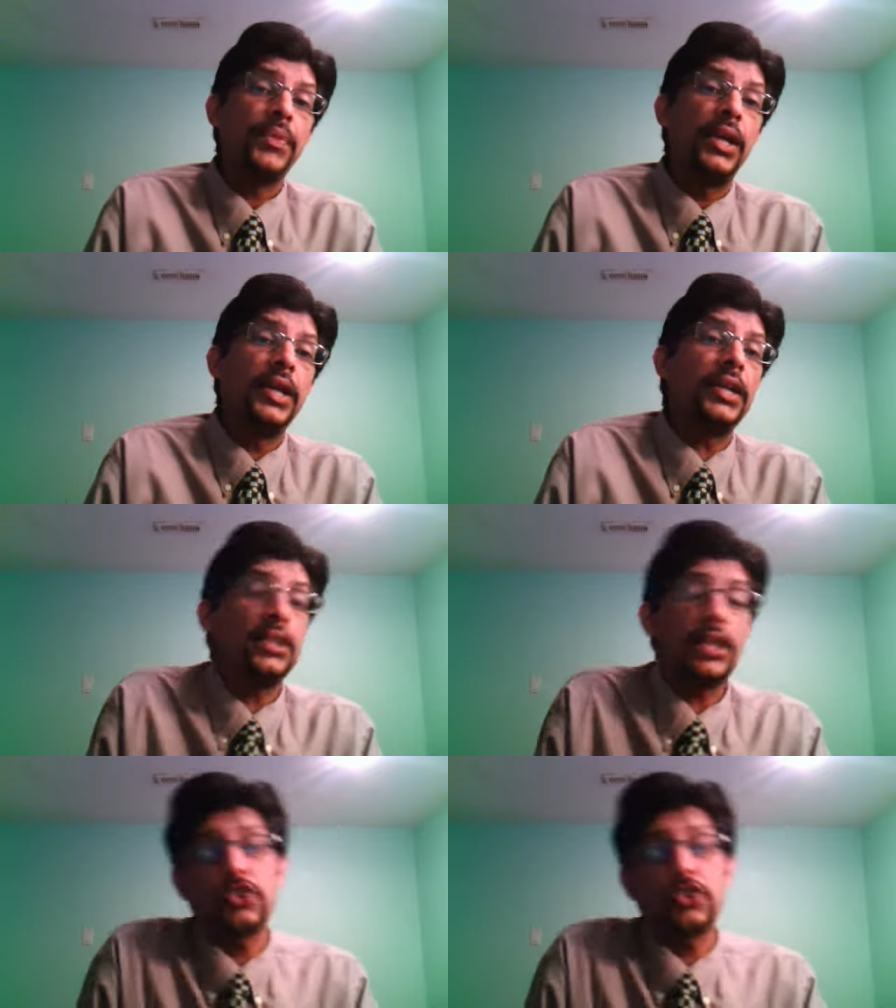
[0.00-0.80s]
England
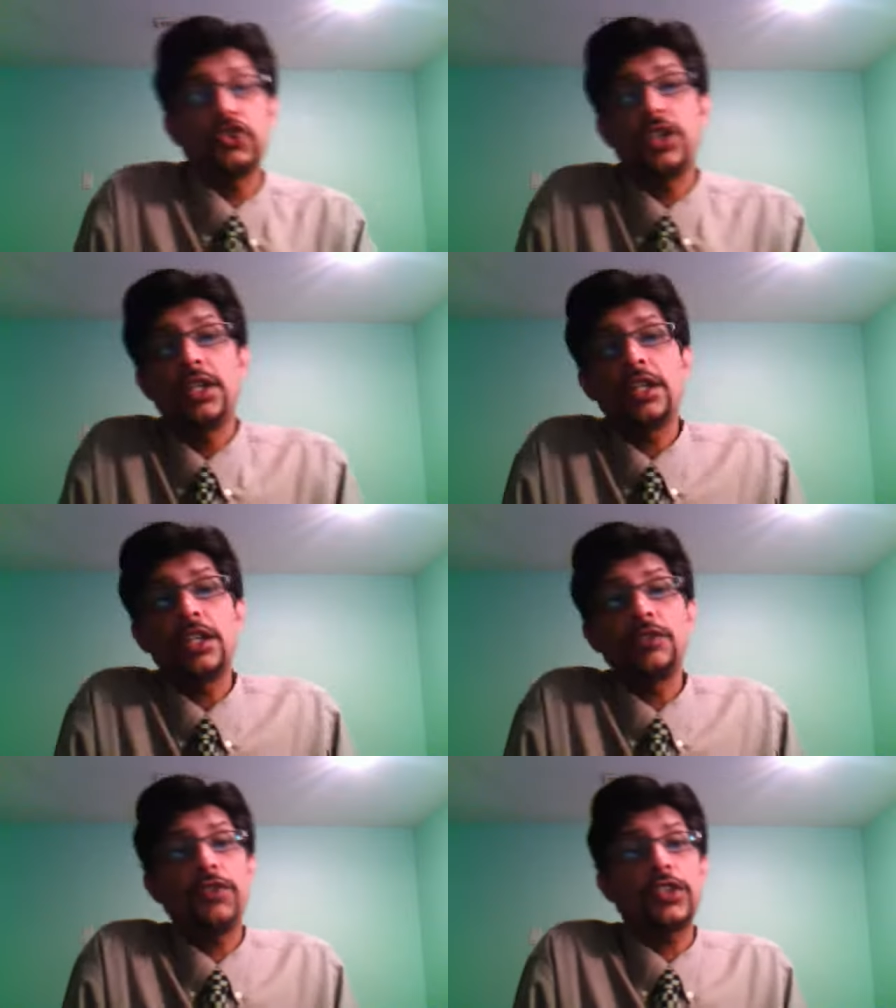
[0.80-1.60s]
are concerned,
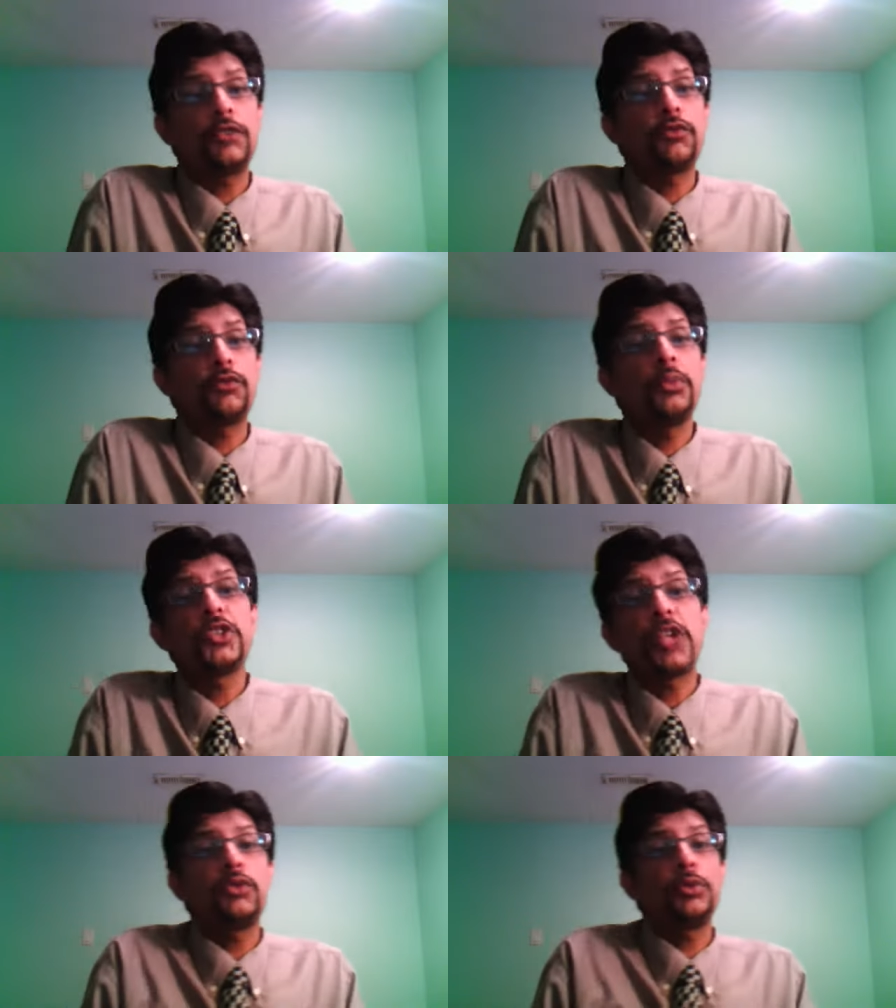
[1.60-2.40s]
England first and foremost,
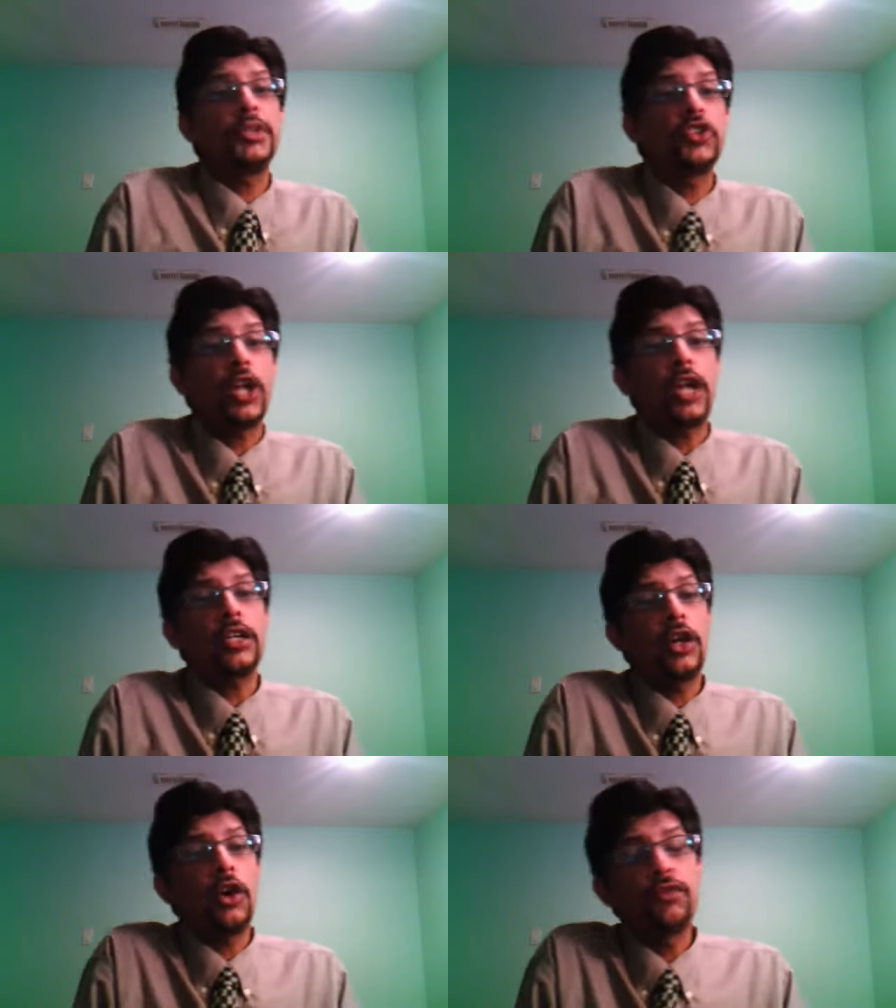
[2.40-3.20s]
I would be starting
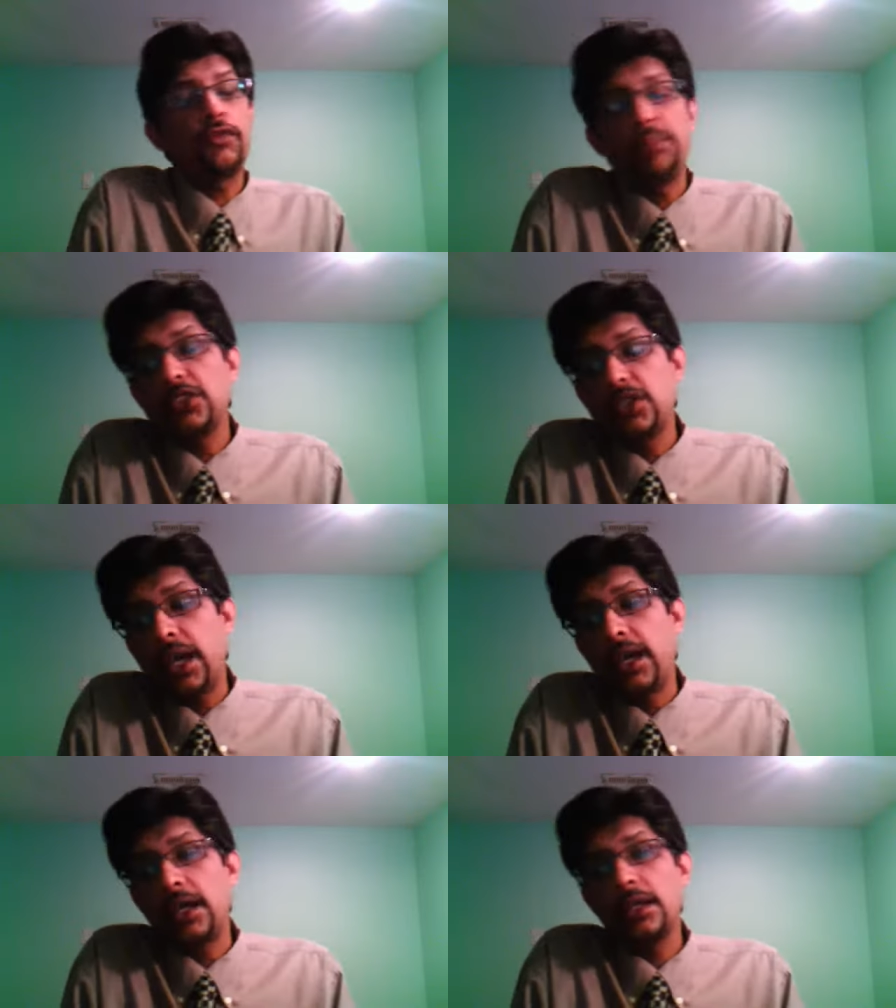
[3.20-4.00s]
off by
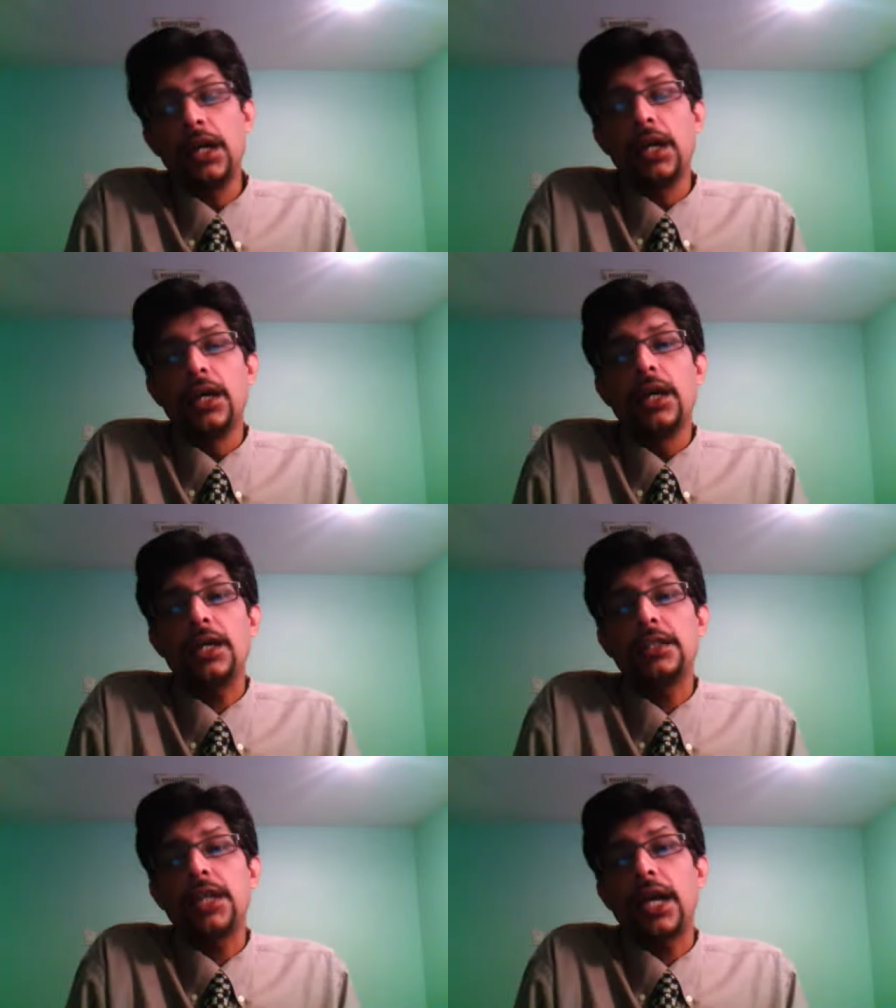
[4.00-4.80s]
saying
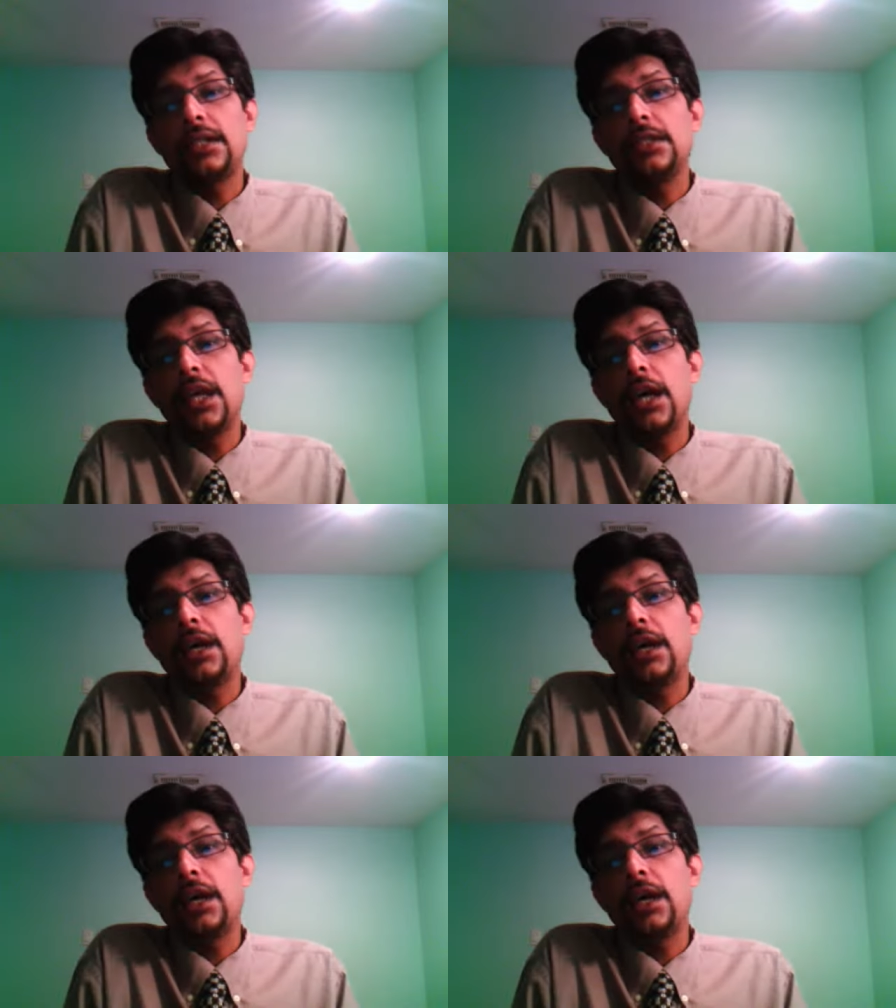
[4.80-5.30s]
uh, that they are